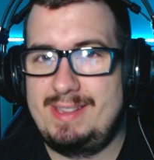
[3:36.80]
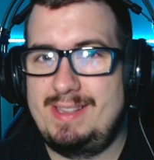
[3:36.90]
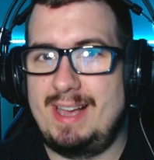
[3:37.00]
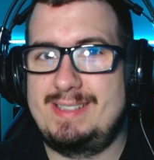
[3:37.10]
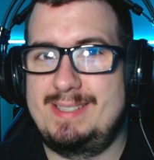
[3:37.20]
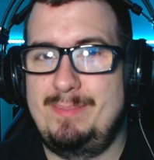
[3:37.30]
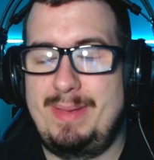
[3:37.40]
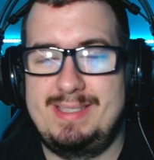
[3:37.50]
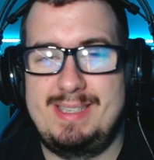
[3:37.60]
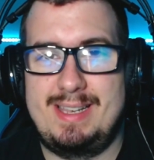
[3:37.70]
thugs
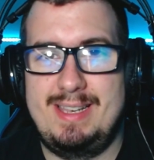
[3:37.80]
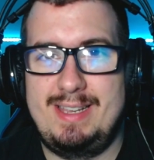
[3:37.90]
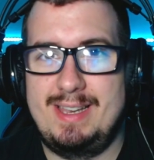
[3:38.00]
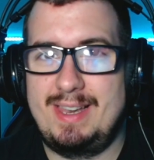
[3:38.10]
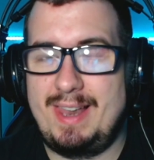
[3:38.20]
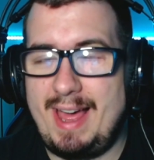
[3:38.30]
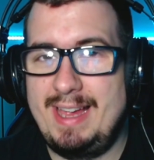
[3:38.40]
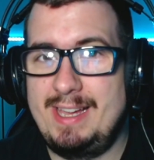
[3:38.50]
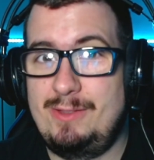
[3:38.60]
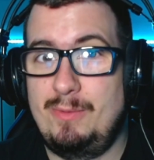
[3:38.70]
basically
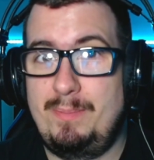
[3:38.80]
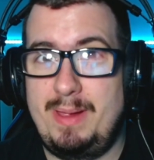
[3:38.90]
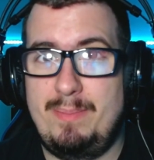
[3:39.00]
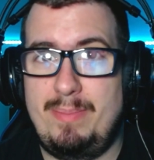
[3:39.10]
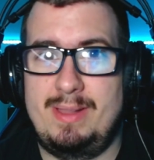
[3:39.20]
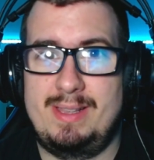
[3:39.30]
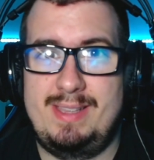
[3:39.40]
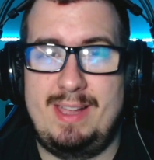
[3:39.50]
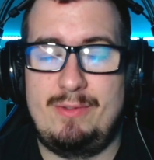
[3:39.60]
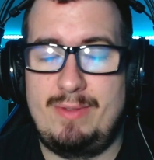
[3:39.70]
lying to people that
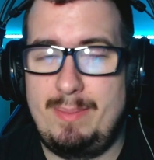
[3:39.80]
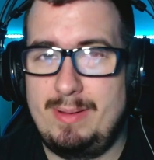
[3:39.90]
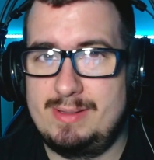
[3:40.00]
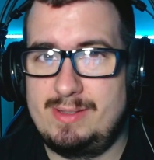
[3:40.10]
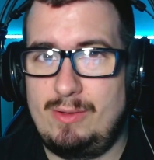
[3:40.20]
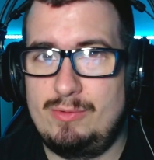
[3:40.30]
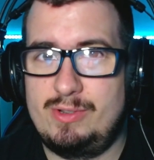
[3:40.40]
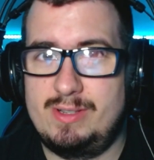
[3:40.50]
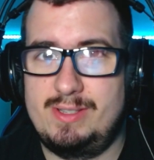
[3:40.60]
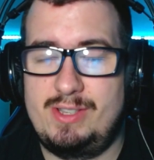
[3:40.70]
they're rebel
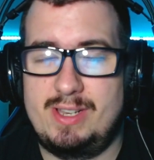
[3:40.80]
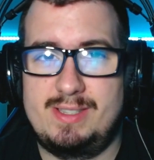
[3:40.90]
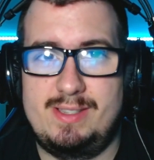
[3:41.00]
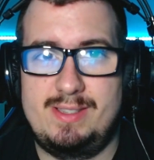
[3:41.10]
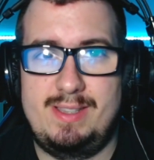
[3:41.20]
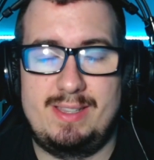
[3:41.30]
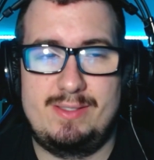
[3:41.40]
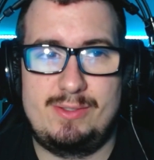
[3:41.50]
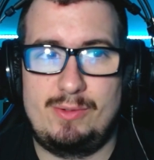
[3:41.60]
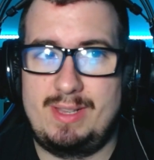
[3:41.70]
soldiers, just that
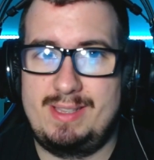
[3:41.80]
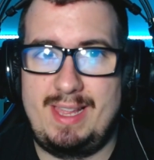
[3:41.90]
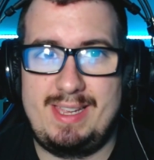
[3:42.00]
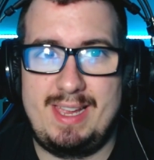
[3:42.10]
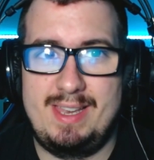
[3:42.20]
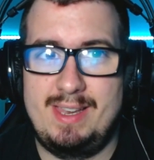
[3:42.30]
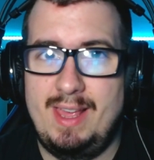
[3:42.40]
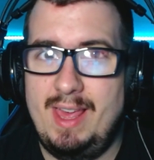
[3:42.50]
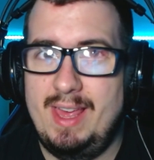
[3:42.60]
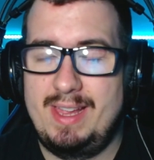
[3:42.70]
so that they can
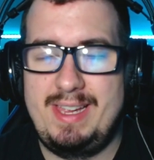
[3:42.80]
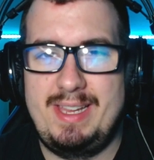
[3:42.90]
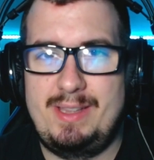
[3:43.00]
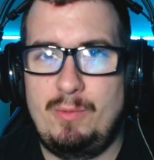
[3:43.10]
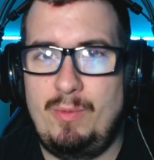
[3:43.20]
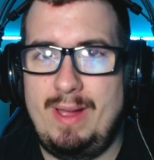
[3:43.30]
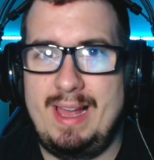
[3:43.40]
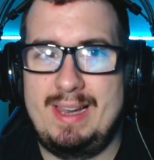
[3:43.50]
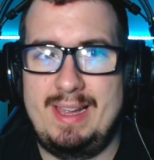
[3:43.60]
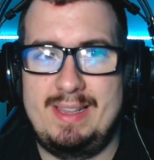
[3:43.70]
eat
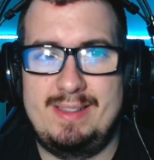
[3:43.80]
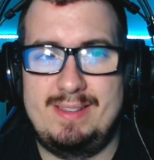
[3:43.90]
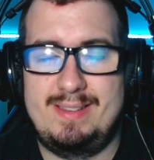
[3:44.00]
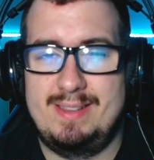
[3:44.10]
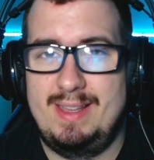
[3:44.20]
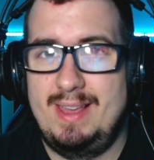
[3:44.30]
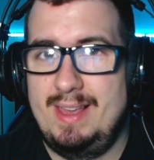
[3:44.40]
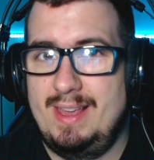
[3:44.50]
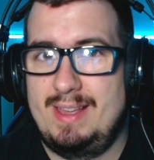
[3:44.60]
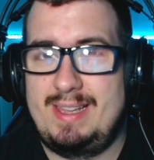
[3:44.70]
well and
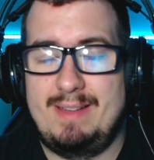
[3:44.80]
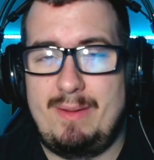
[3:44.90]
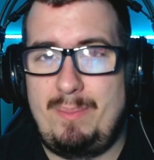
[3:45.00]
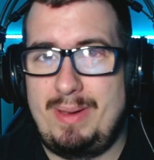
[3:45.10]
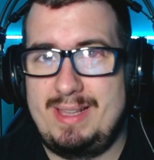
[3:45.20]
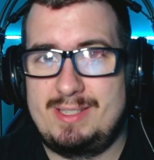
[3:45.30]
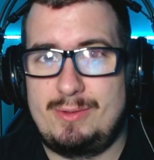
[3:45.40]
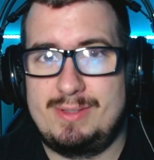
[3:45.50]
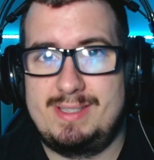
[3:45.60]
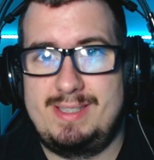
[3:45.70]
have a place
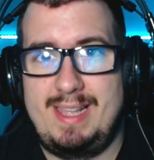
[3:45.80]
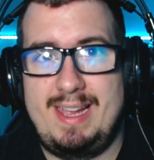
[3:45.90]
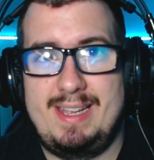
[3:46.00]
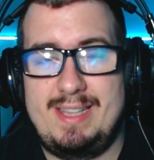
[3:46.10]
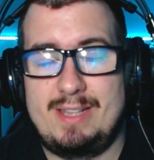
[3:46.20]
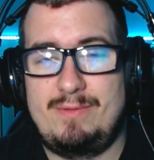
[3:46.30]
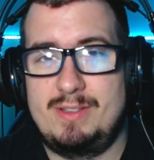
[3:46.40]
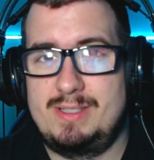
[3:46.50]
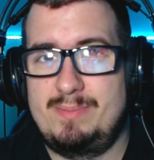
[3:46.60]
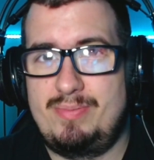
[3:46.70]
to stay. That
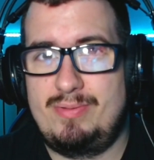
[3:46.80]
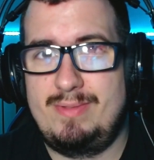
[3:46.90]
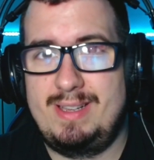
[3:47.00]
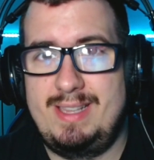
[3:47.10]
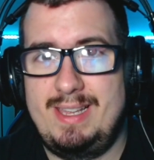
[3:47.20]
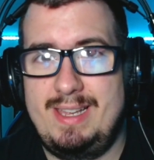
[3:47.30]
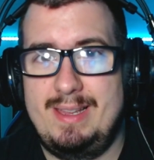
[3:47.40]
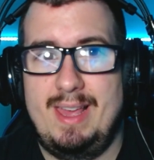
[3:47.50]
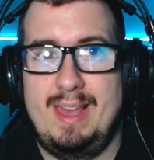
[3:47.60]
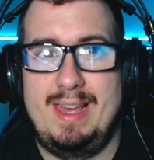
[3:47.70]
was pretty
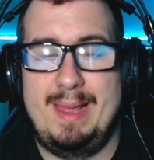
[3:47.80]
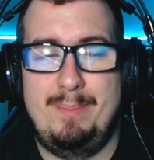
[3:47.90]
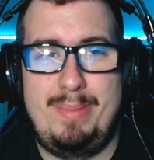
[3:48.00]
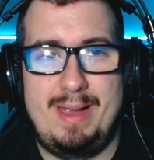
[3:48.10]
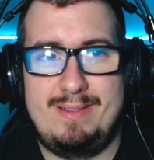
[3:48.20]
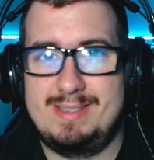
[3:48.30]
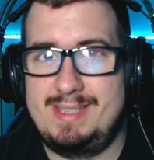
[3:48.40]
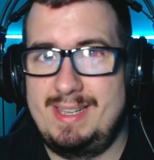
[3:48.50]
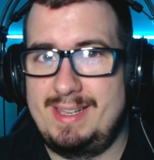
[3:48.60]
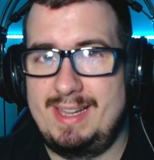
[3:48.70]

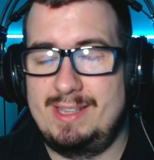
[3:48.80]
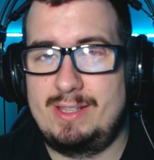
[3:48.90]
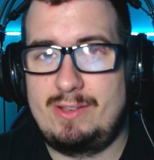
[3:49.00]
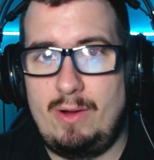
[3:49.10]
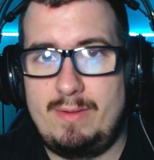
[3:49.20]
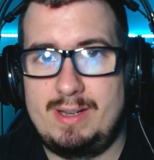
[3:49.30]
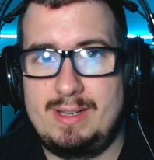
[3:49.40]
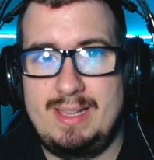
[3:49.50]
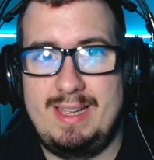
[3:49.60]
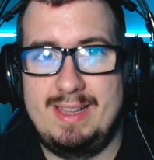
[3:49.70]
embarrassing and
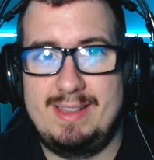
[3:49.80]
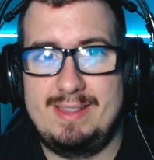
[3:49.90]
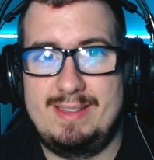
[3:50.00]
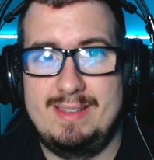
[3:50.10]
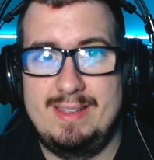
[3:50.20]
cowardly, and